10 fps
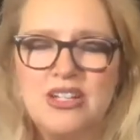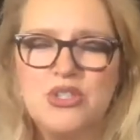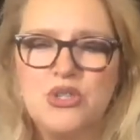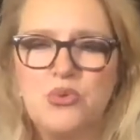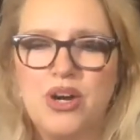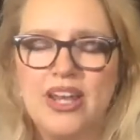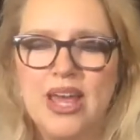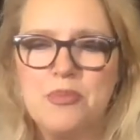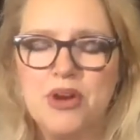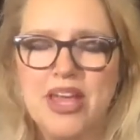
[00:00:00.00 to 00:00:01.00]
to what
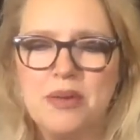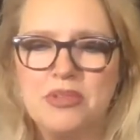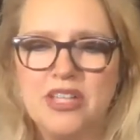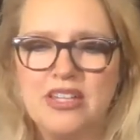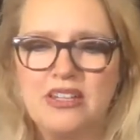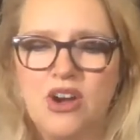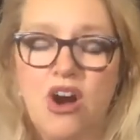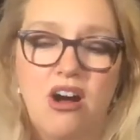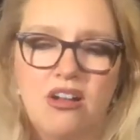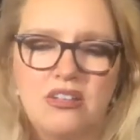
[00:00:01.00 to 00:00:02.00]
Abraham Lincoln
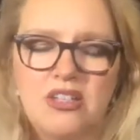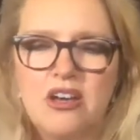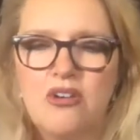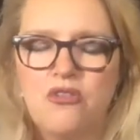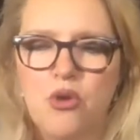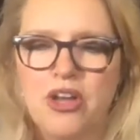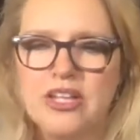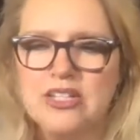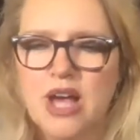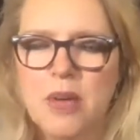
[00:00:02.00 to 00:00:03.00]
called for in
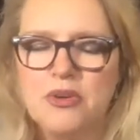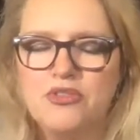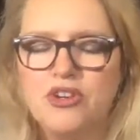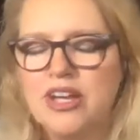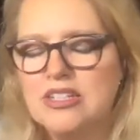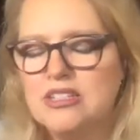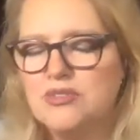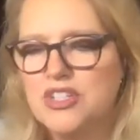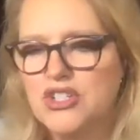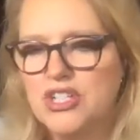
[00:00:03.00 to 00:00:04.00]
a time of great
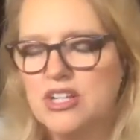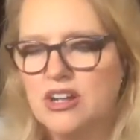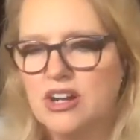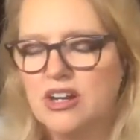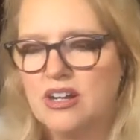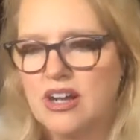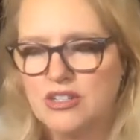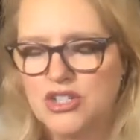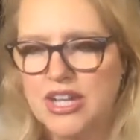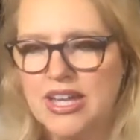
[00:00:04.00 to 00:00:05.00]
division in our
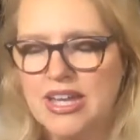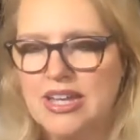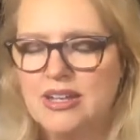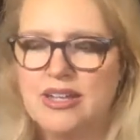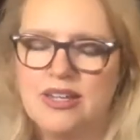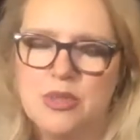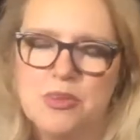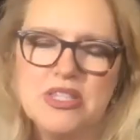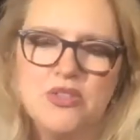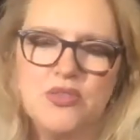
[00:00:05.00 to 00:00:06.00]
country, in the
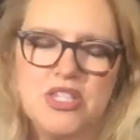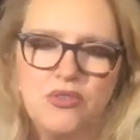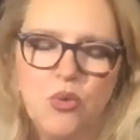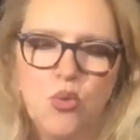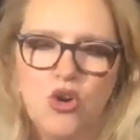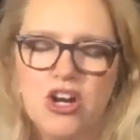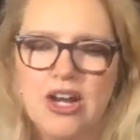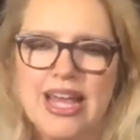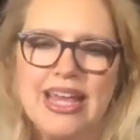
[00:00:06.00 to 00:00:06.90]
midst of a civil war.